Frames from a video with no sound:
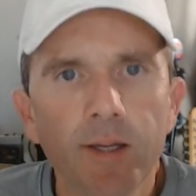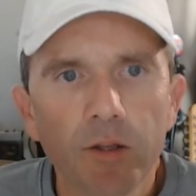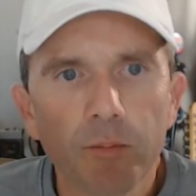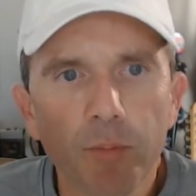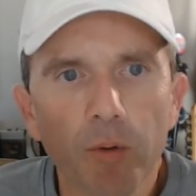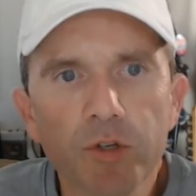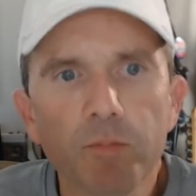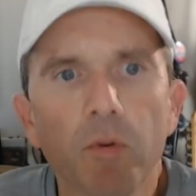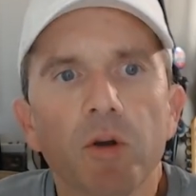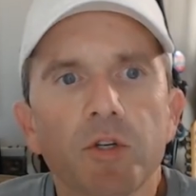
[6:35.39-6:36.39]
The bonus
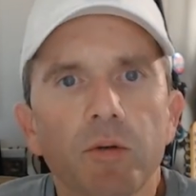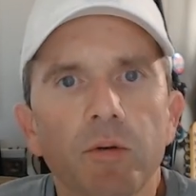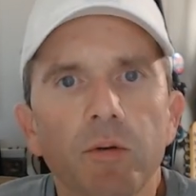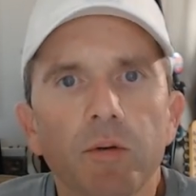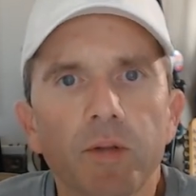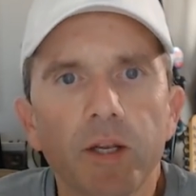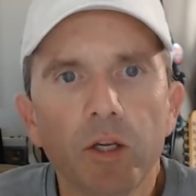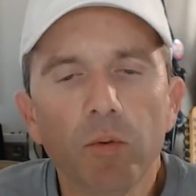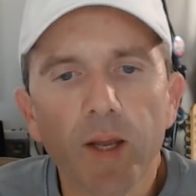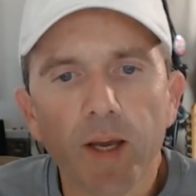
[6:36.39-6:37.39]
margin that
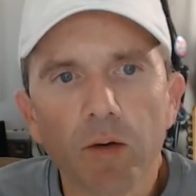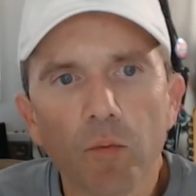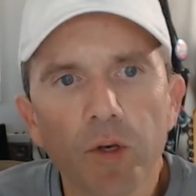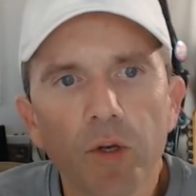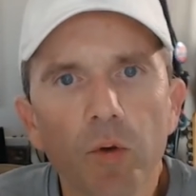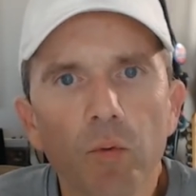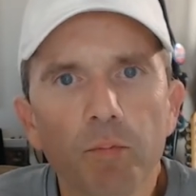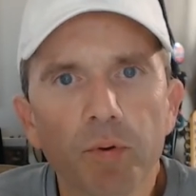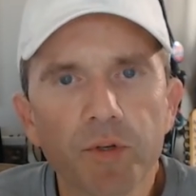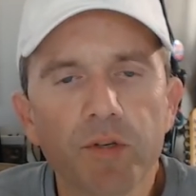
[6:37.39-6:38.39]
you get when you
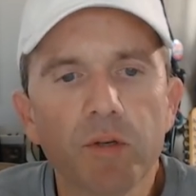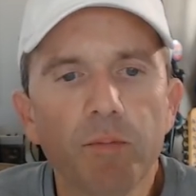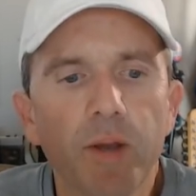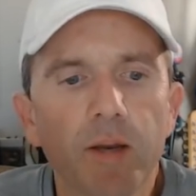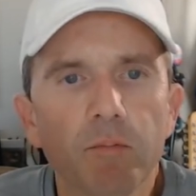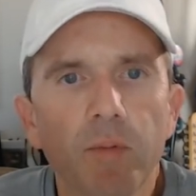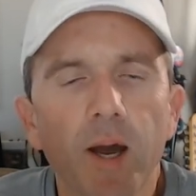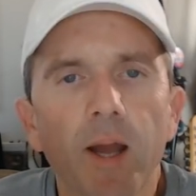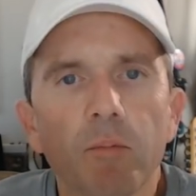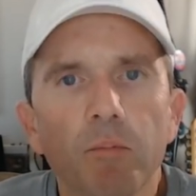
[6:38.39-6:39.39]
participate
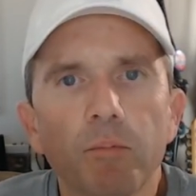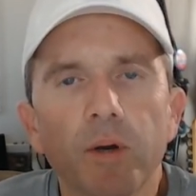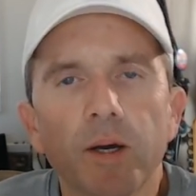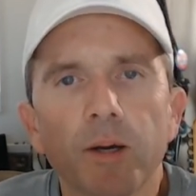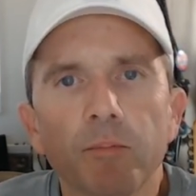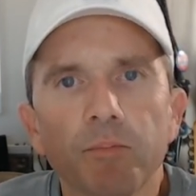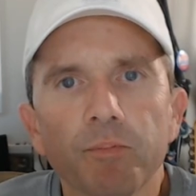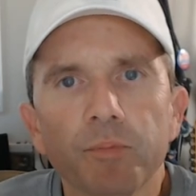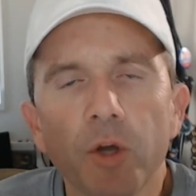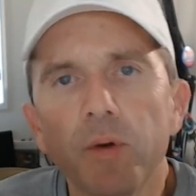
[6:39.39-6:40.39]
by
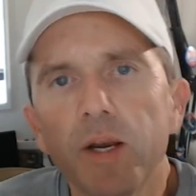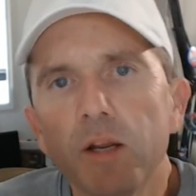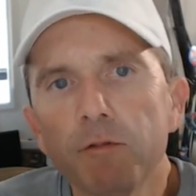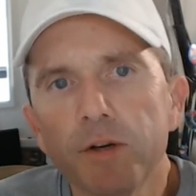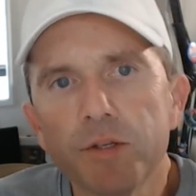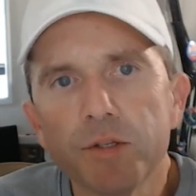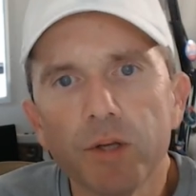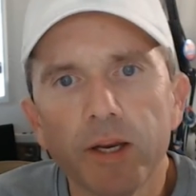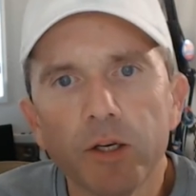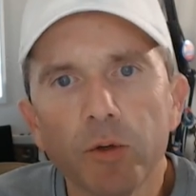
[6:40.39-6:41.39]
donating funds
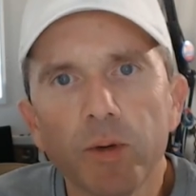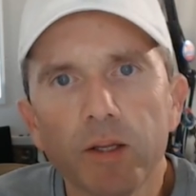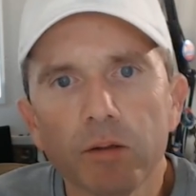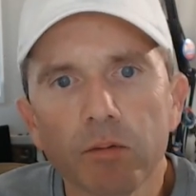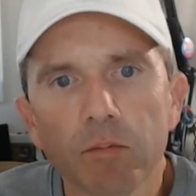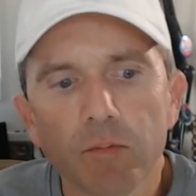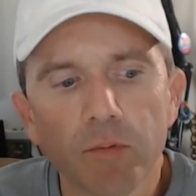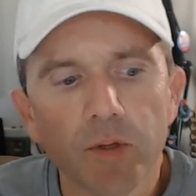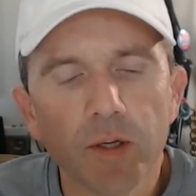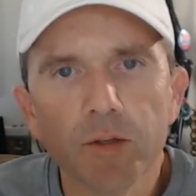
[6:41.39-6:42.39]
and you get
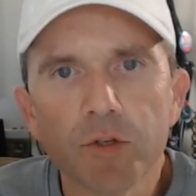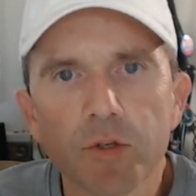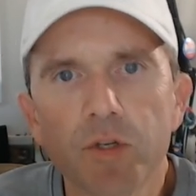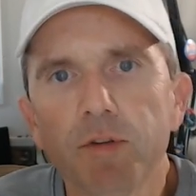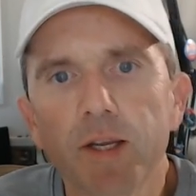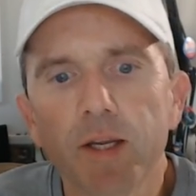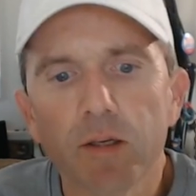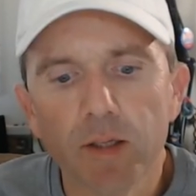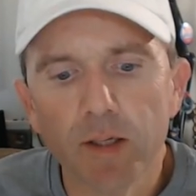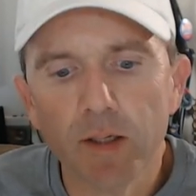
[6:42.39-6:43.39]
the certificate,
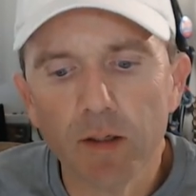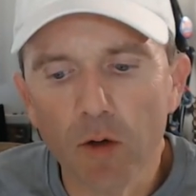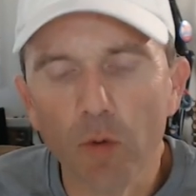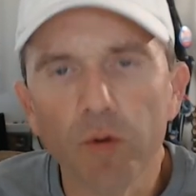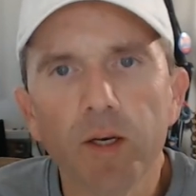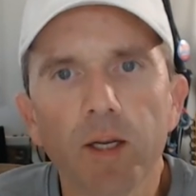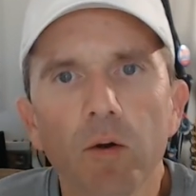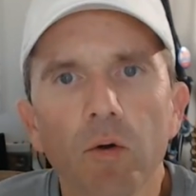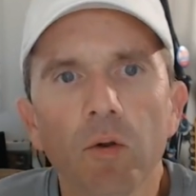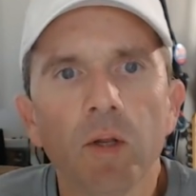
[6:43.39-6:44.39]
the Golden
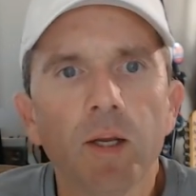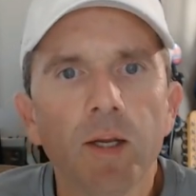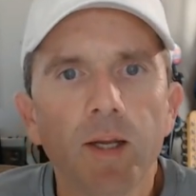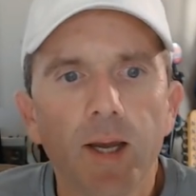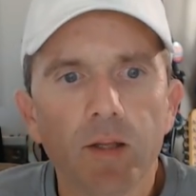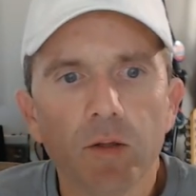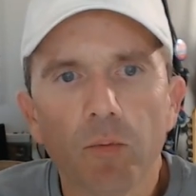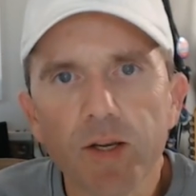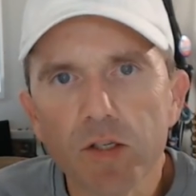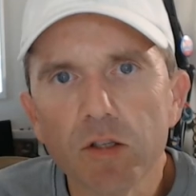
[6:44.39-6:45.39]
Eagle, and the
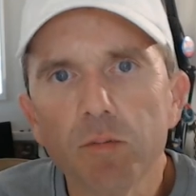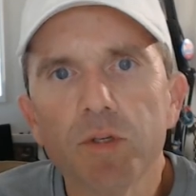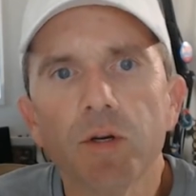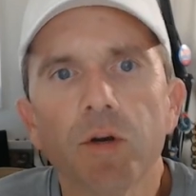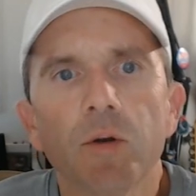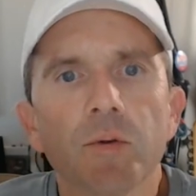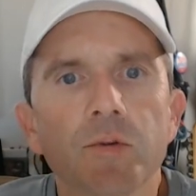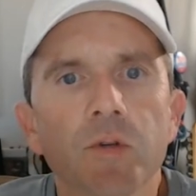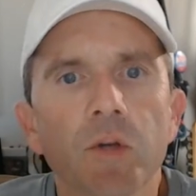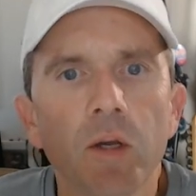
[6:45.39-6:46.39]
rest of the
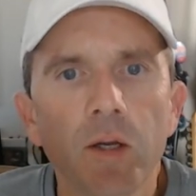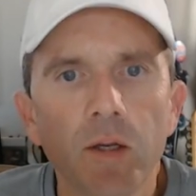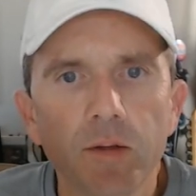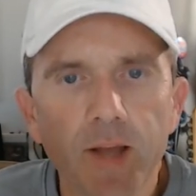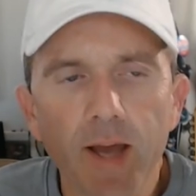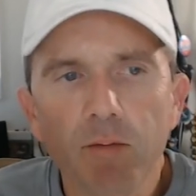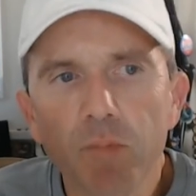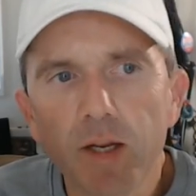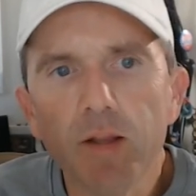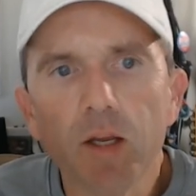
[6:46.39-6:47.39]
materials, that
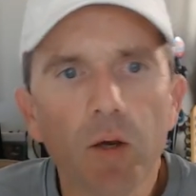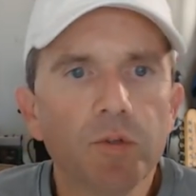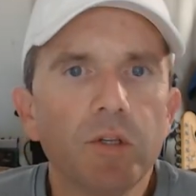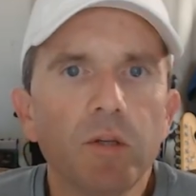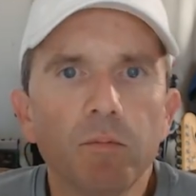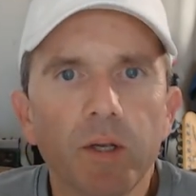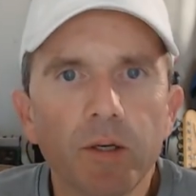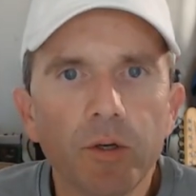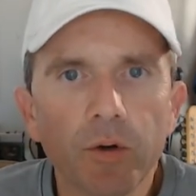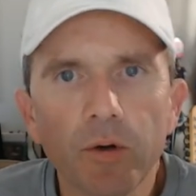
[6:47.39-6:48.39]
money that goes
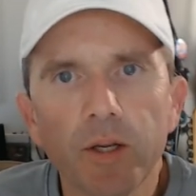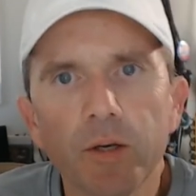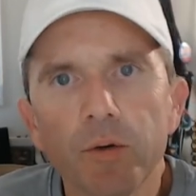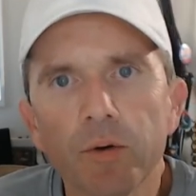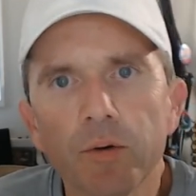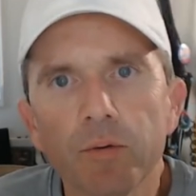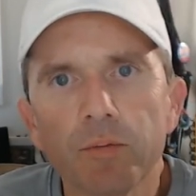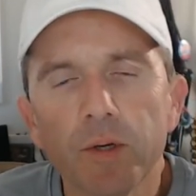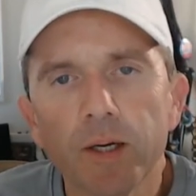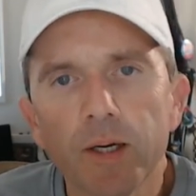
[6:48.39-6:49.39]
in your
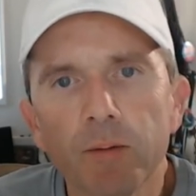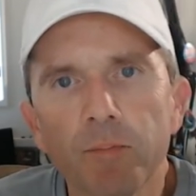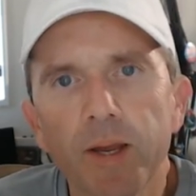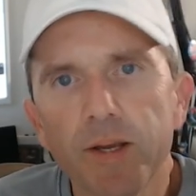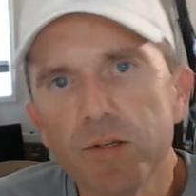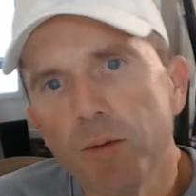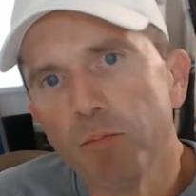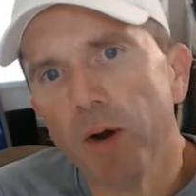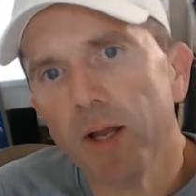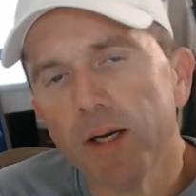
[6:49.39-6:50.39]
ASM
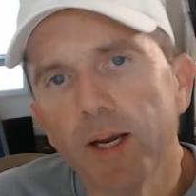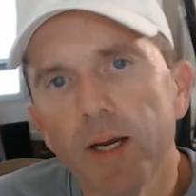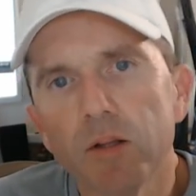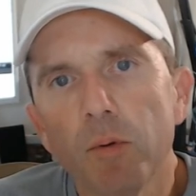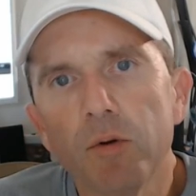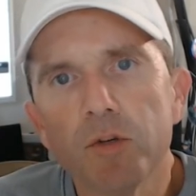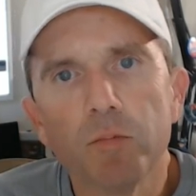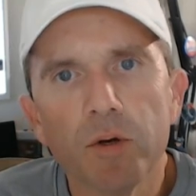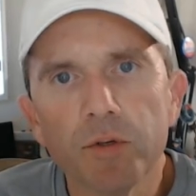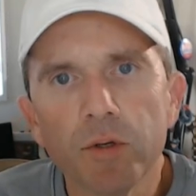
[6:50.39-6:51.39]
pilot account, the bonus
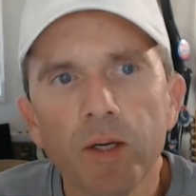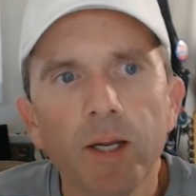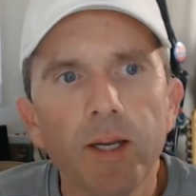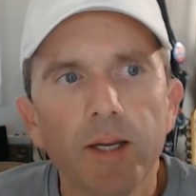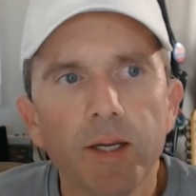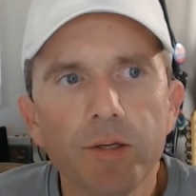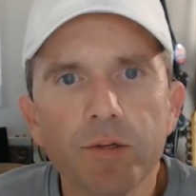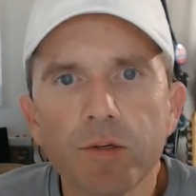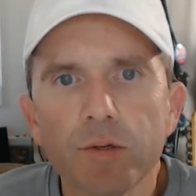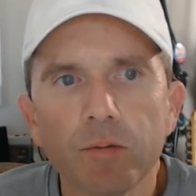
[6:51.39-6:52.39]
margin,
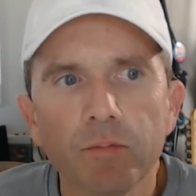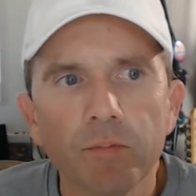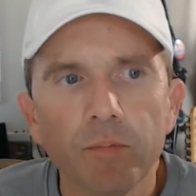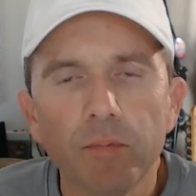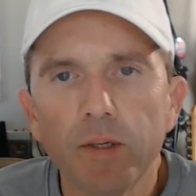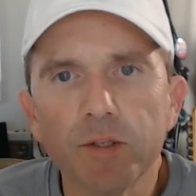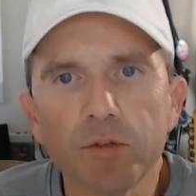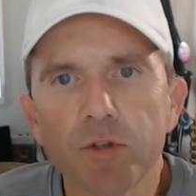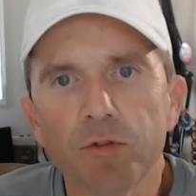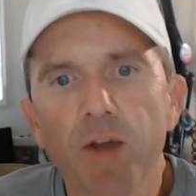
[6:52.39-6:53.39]
is
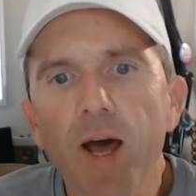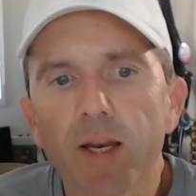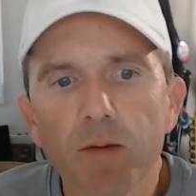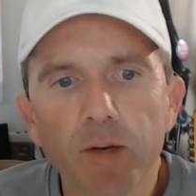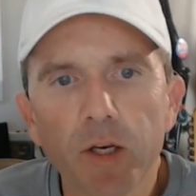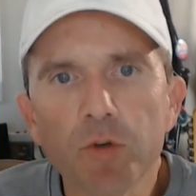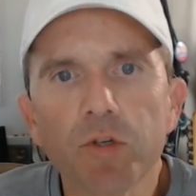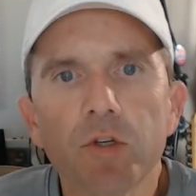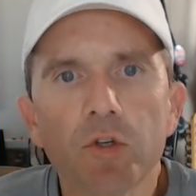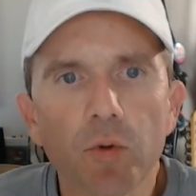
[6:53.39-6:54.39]
valid. I mean, use
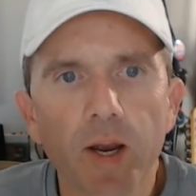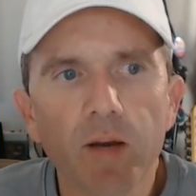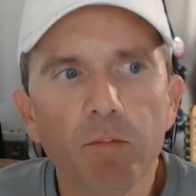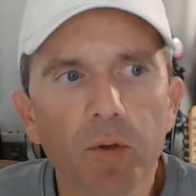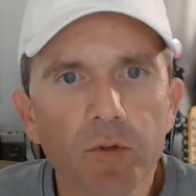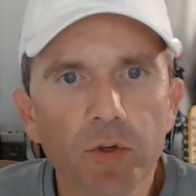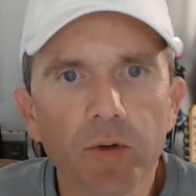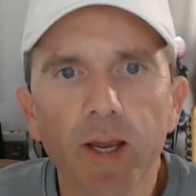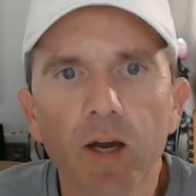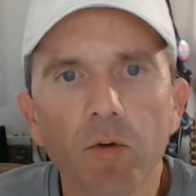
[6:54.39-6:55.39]
it to trade, build your
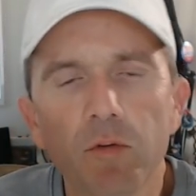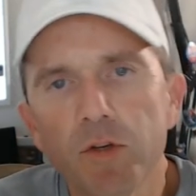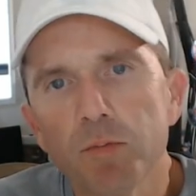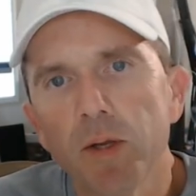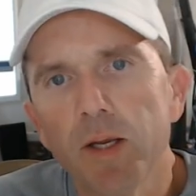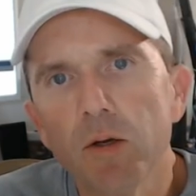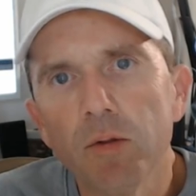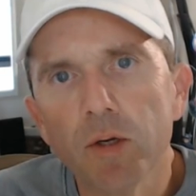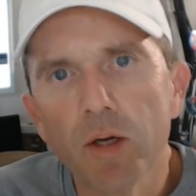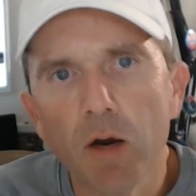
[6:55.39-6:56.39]
account. We've explained on
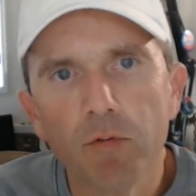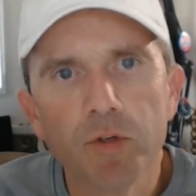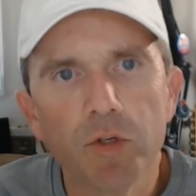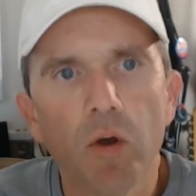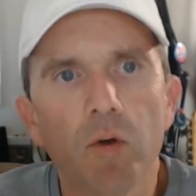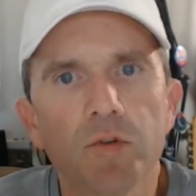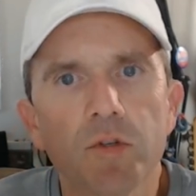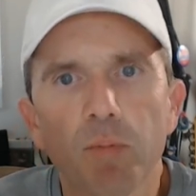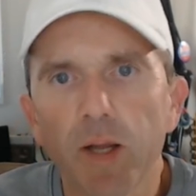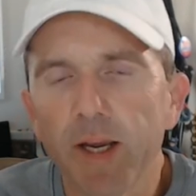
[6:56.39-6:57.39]
the conference calls the
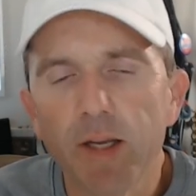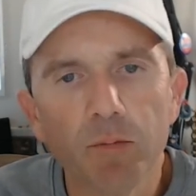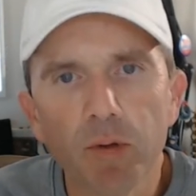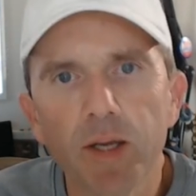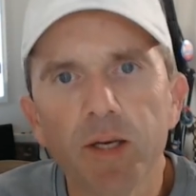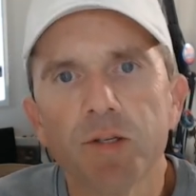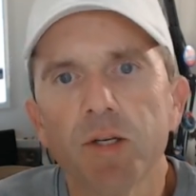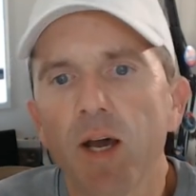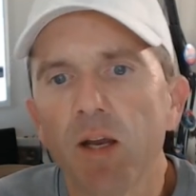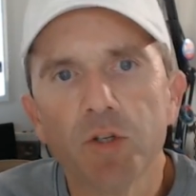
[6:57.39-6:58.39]
plan. The plan has
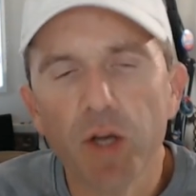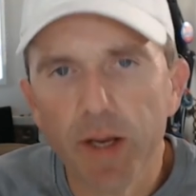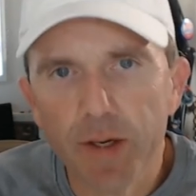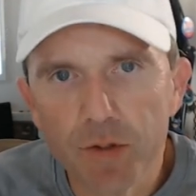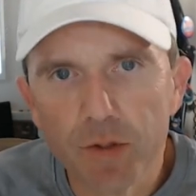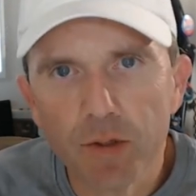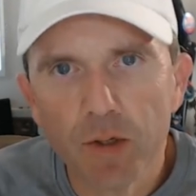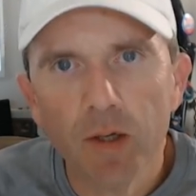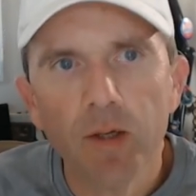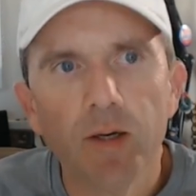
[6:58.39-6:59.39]
not changed.
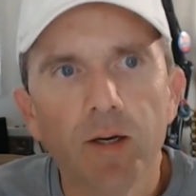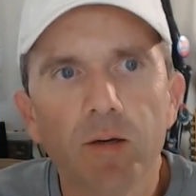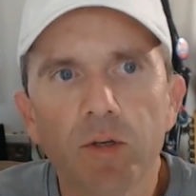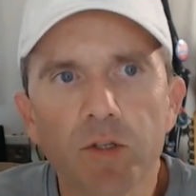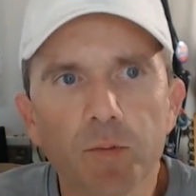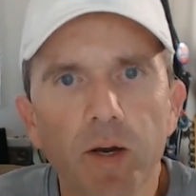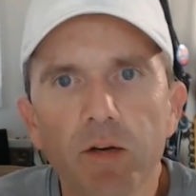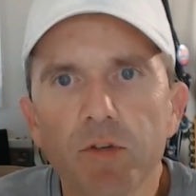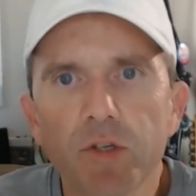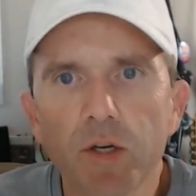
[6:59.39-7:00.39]
In spite
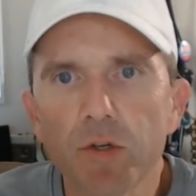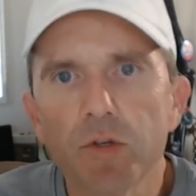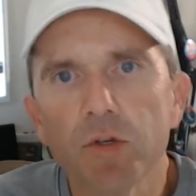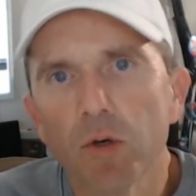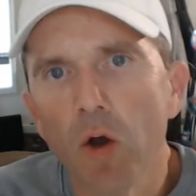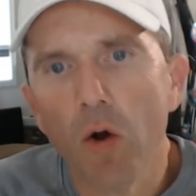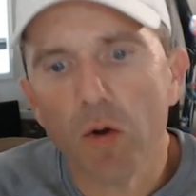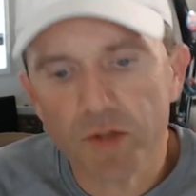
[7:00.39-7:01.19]
of discussions on calls,